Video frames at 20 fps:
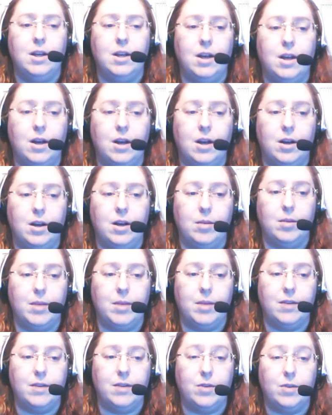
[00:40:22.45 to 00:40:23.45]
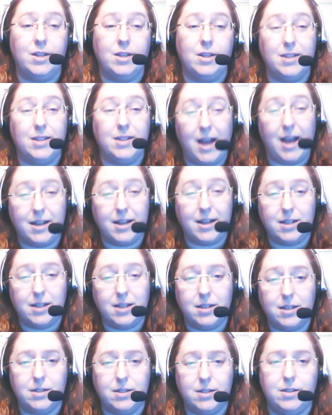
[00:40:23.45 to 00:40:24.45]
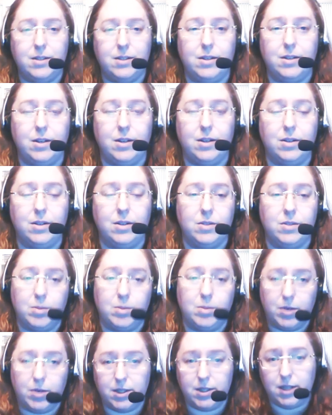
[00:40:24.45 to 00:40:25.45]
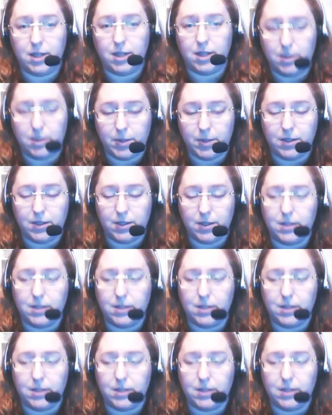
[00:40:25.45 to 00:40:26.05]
I have one on the Dagda, who's the Morgan's husband.